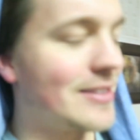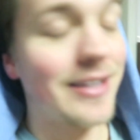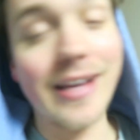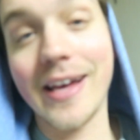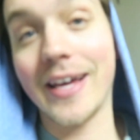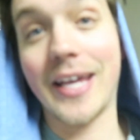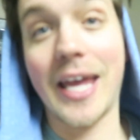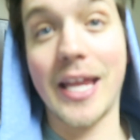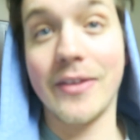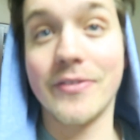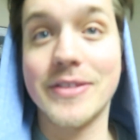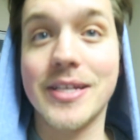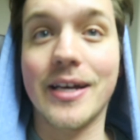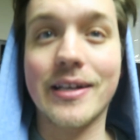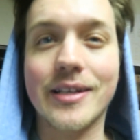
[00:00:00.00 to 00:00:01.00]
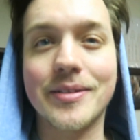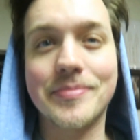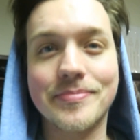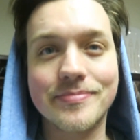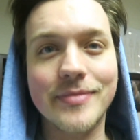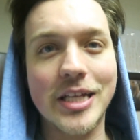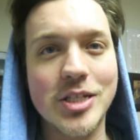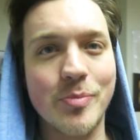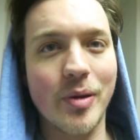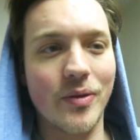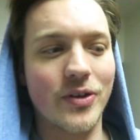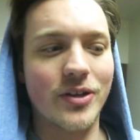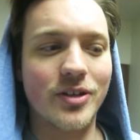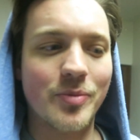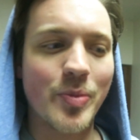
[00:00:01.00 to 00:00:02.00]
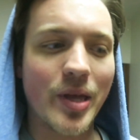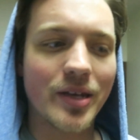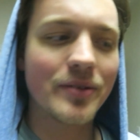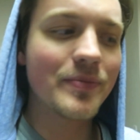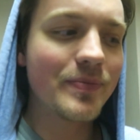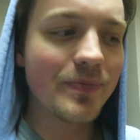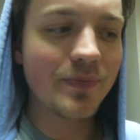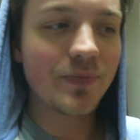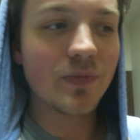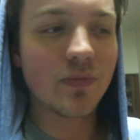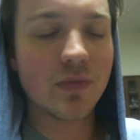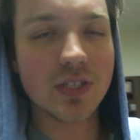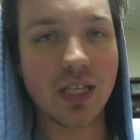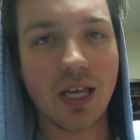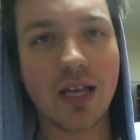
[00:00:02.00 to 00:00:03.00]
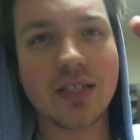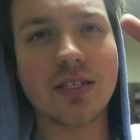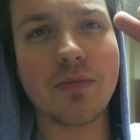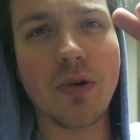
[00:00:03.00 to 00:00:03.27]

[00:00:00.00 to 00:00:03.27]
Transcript: I can't even talk. I should probably go to bed. See you guys